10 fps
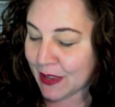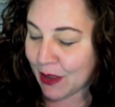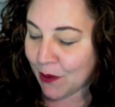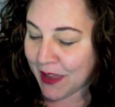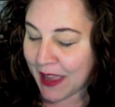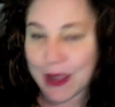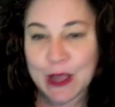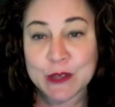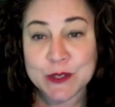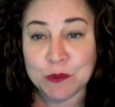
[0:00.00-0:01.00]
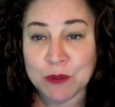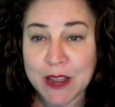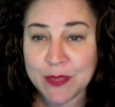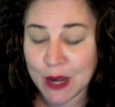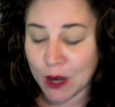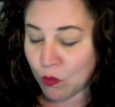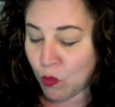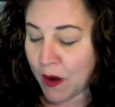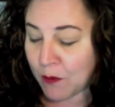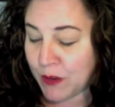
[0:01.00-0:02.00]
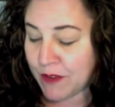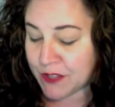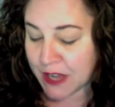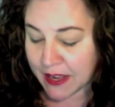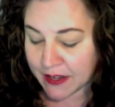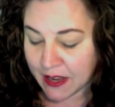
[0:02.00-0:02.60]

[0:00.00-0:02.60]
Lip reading: Okay, so right there, what we've done